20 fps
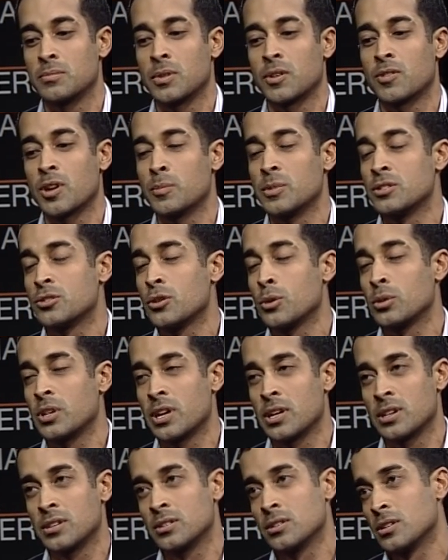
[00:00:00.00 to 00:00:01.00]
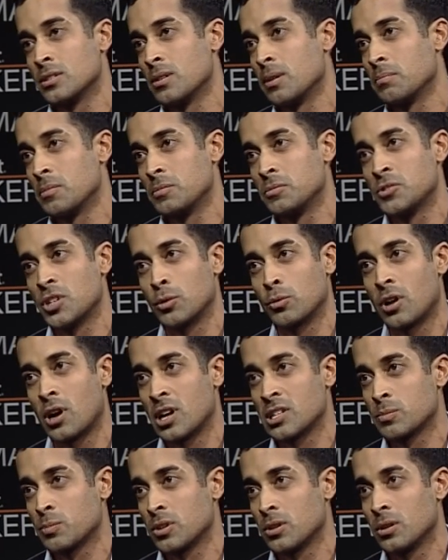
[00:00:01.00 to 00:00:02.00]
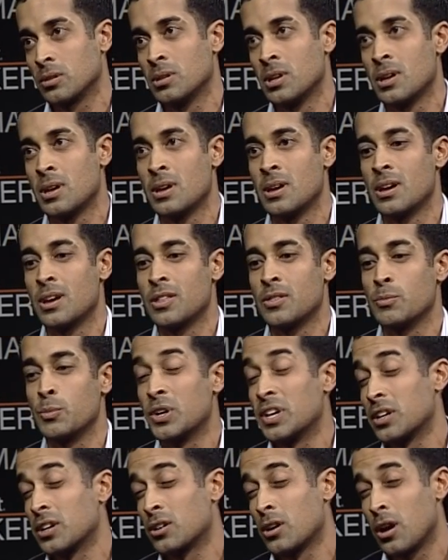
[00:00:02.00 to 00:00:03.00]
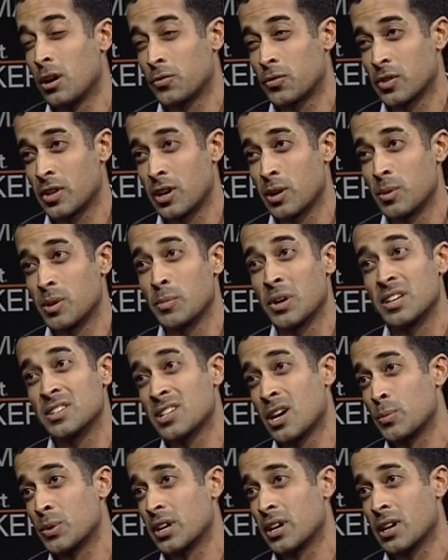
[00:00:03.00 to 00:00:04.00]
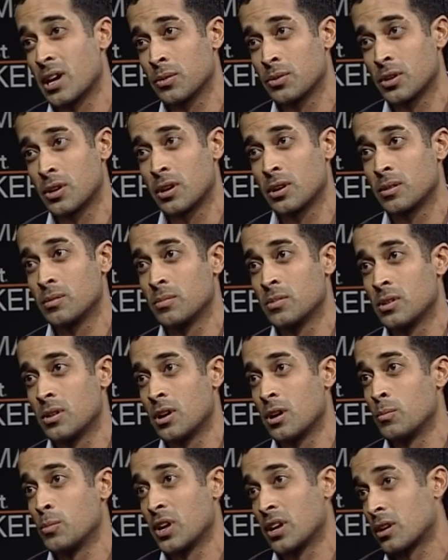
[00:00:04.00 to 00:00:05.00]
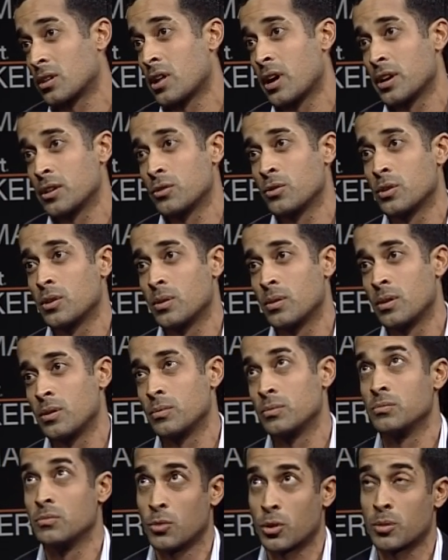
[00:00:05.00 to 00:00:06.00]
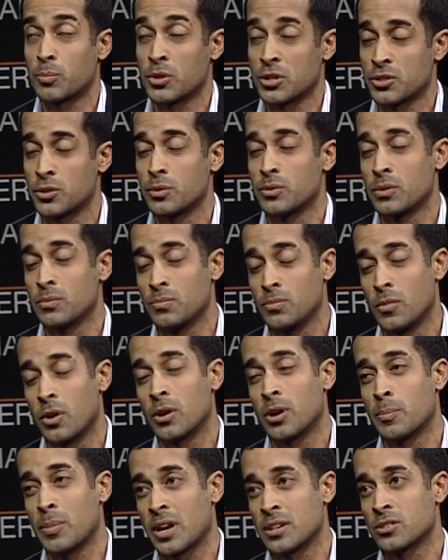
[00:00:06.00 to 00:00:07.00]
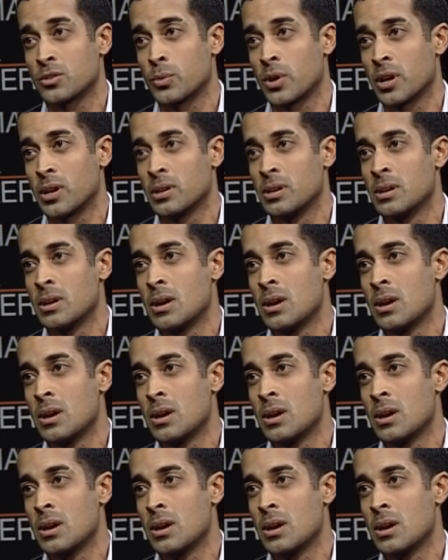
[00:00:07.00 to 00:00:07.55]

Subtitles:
they've come in so late into general hospital. We get a call for them, and by the time we get out there, we had a client or a person who had already passed away.